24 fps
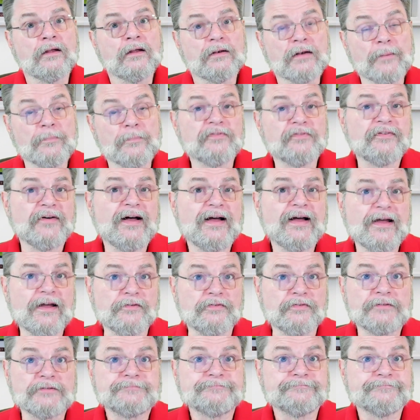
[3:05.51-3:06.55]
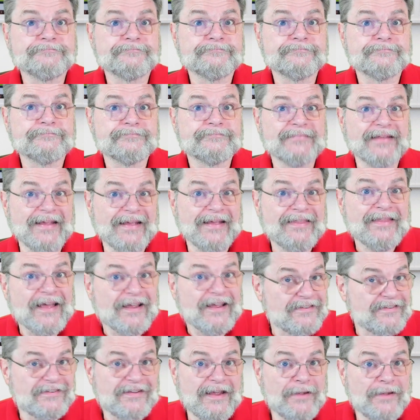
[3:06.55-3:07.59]
Number five, in
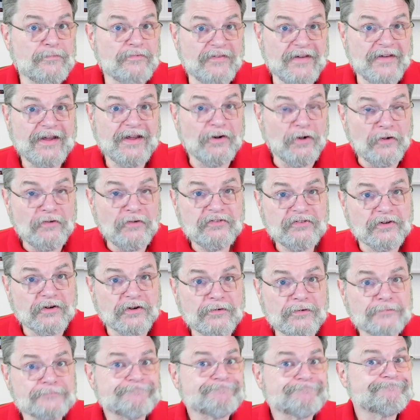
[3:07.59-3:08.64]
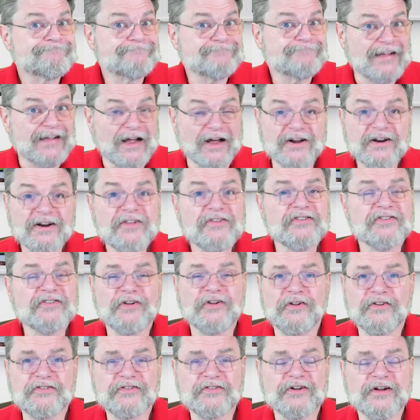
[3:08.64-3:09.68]
that same vein also,
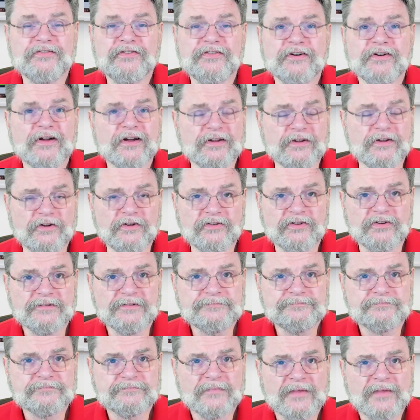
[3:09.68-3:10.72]
uninstall stuff you're not using.